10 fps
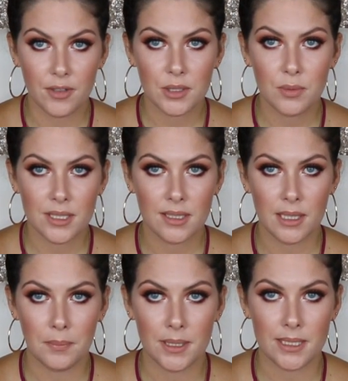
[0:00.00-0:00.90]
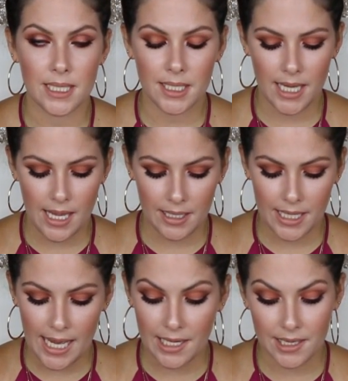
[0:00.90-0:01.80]
First one is a lippy stick, and
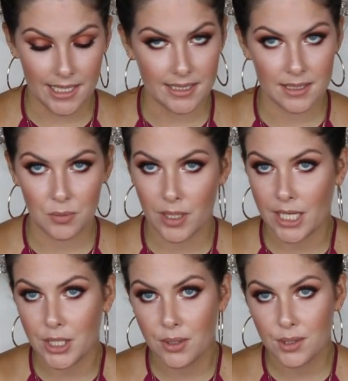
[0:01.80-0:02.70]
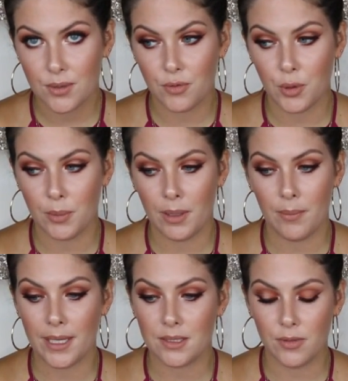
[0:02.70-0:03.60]
again, this is what I used for my
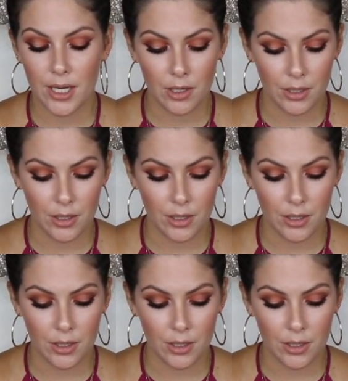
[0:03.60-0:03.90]
best friend